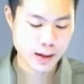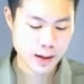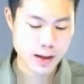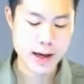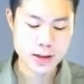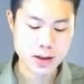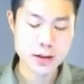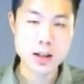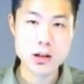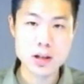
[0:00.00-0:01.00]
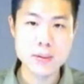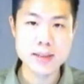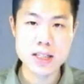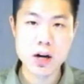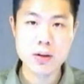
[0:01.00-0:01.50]
The answer is still going to be
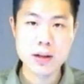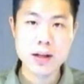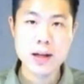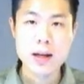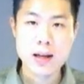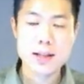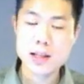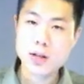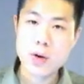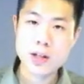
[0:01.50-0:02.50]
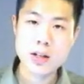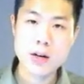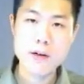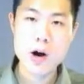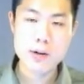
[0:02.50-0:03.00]
0. It's just a question
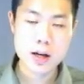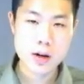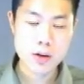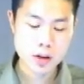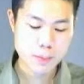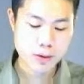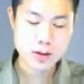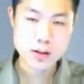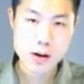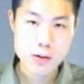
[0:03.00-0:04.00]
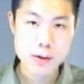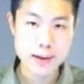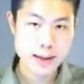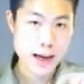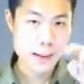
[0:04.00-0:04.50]
of, are we going to approach 0 from the
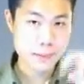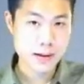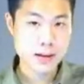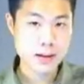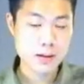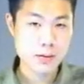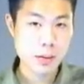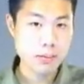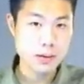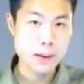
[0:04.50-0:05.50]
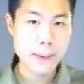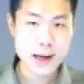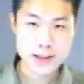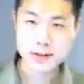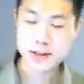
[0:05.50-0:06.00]
top, from the
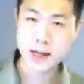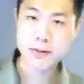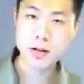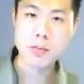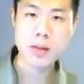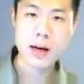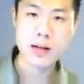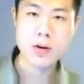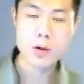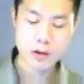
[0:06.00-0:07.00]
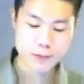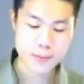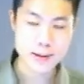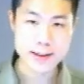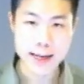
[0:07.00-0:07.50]
positive side of the number line, or from
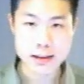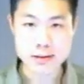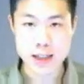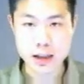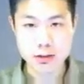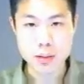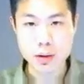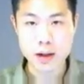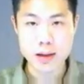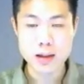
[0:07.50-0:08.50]
the negative side of the number line?